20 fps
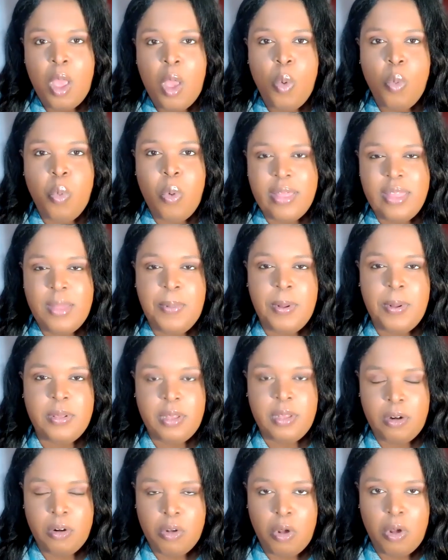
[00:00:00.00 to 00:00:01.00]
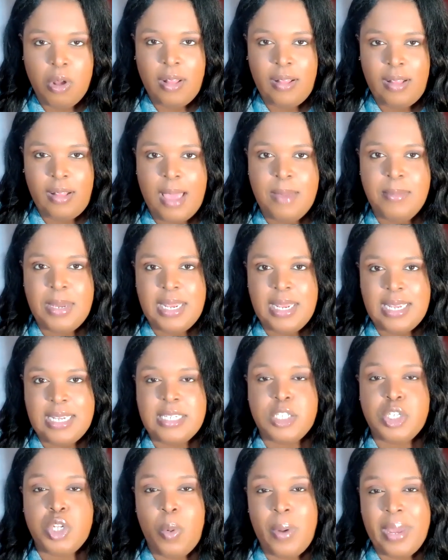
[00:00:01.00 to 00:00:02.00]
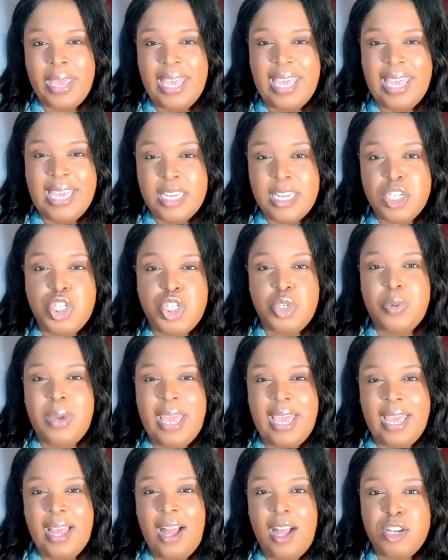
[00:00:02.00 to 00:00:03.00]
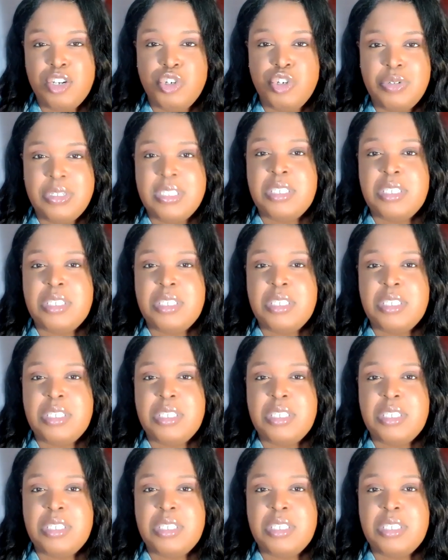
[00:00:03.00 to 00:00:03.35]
what the political climate is going into a country.